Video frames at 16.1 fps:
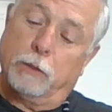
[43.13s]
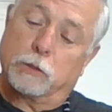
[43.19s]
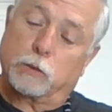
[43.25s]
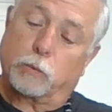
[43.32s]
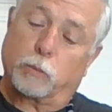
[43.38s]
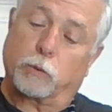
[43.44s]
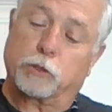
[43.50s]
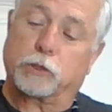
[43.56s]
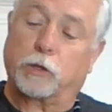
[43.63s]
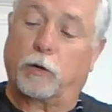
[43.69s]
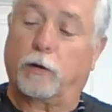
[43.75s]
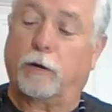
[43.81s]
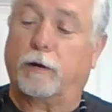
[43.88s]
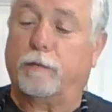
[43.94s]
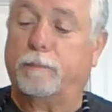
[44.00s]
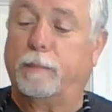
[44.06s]
So we're going to
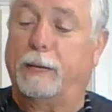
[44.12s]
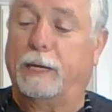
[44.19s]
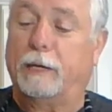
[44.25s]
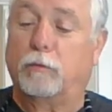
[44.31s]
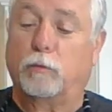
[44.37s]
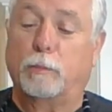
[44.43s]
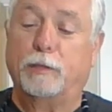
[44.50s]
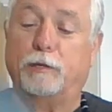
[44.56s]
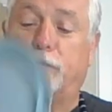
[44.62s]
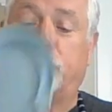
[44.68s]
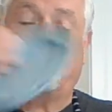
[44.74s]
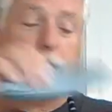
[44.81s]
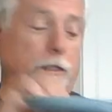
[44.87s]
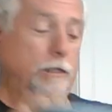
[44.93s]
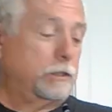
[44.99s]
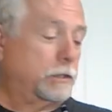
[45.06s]
start off by
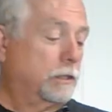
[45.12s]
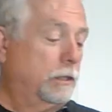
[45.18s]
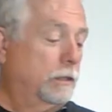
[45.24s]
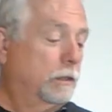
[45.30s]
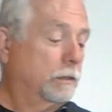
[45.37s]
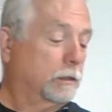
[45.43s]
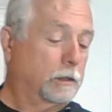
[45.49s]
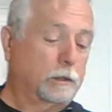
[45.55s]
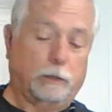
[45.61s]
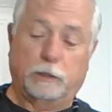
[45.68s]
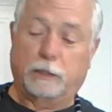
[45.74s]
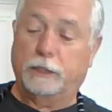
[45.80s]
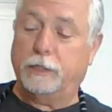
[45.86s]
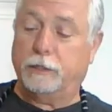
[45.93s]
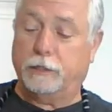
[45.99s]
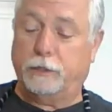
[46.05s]
removing this little
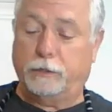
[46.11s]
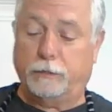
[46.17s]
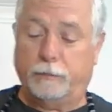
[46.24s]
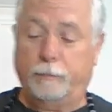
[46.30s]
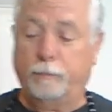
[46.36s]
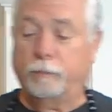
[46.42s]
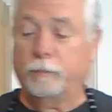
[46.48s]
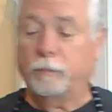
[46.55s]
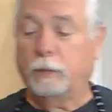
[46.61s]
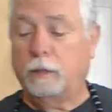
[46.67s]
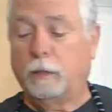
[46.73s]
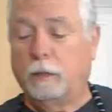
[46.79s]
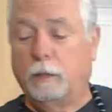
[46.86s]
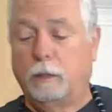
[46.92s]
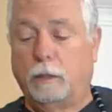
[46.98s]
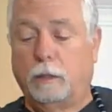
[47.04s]
lid here.
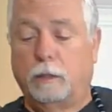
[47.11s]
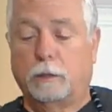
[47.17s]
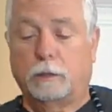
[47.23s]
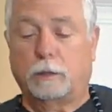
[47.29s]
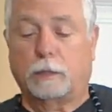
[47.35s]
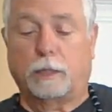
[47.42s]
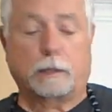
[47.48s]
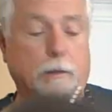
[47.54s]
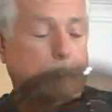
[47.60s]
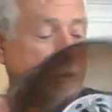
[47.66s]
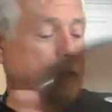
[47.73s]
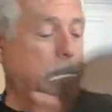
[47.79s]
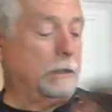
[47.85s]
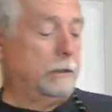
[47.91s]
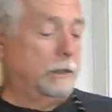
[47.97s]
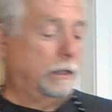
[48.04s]
Take the
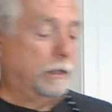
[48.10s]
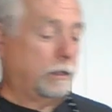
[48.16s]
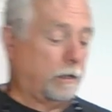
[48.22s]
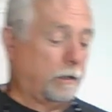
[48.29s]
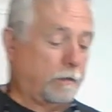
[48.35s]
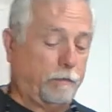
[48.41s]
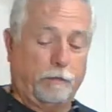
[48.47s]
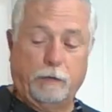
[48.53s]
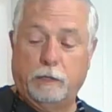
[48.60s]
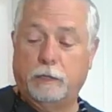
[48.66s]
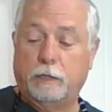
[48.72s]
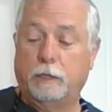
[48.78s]
big lid off.